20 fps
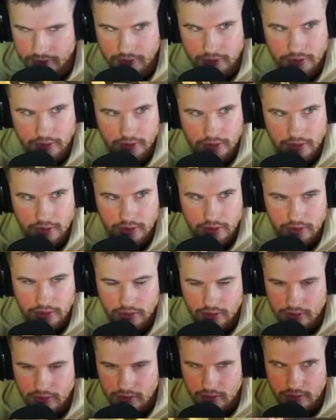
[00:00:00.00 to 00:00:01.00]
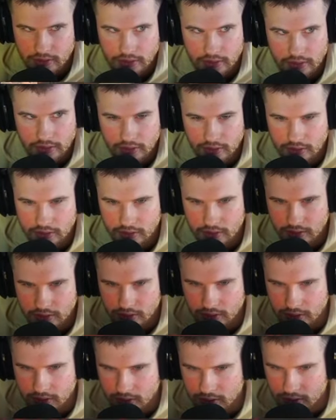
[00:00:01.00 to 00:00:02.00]

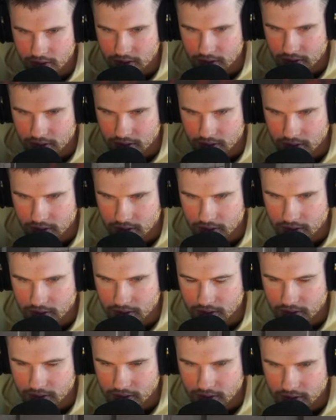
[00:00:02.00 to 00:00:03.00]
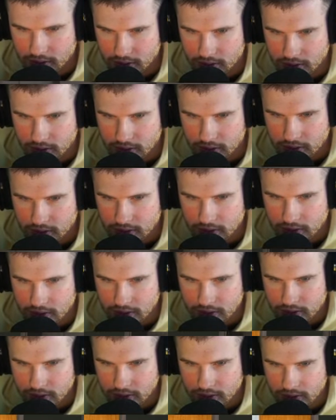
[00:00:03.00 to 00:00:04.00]

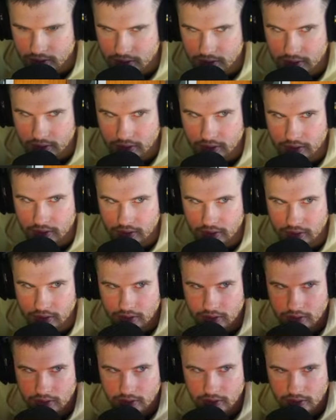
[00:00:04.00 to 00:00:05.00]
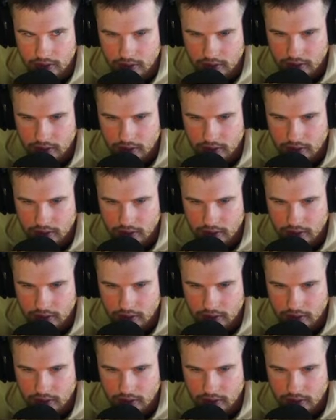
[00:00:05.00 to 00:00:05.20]
Nothing is said.